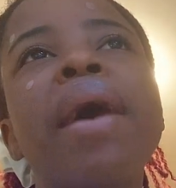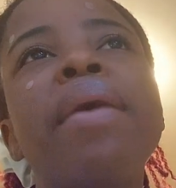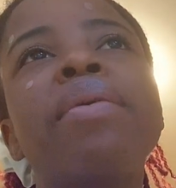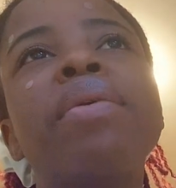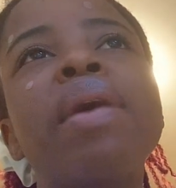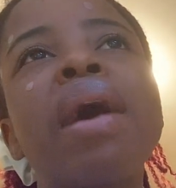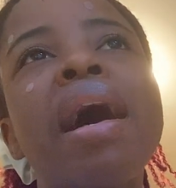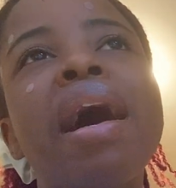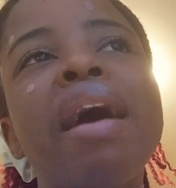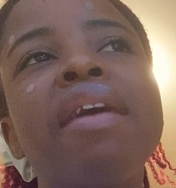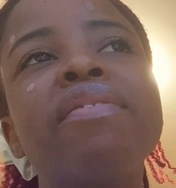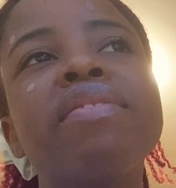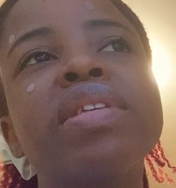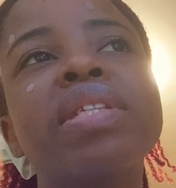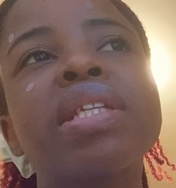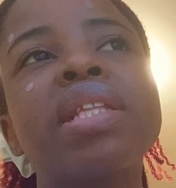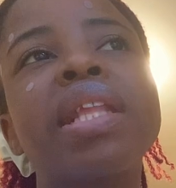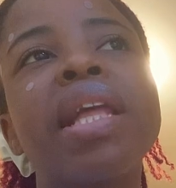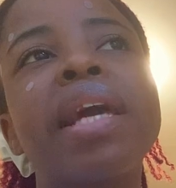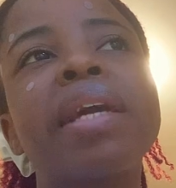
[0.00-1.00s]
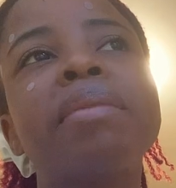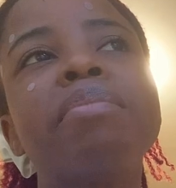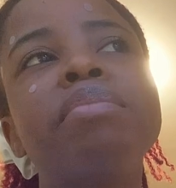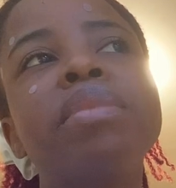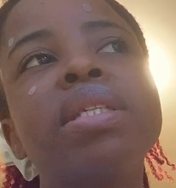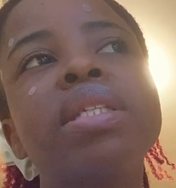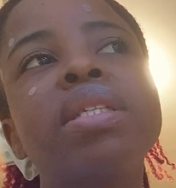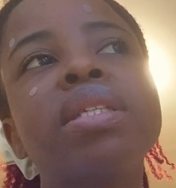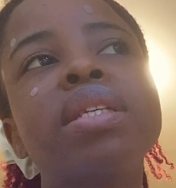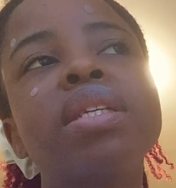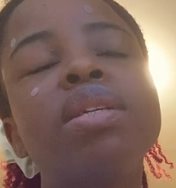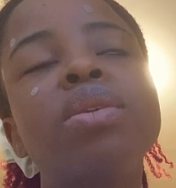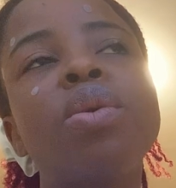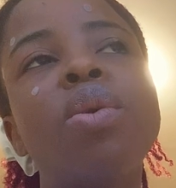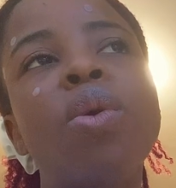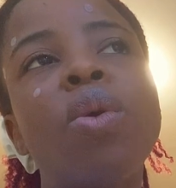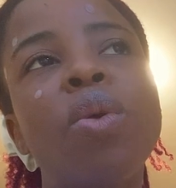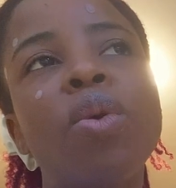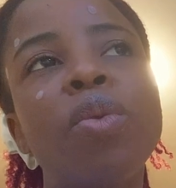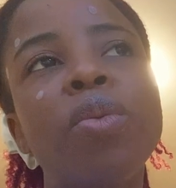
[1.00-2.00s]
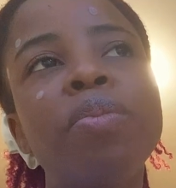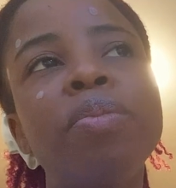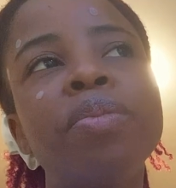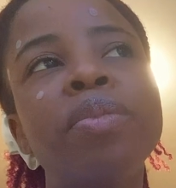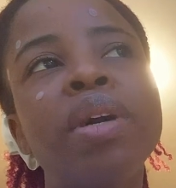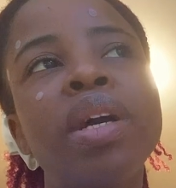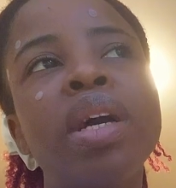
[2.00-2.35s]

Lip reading: will have is like missing home,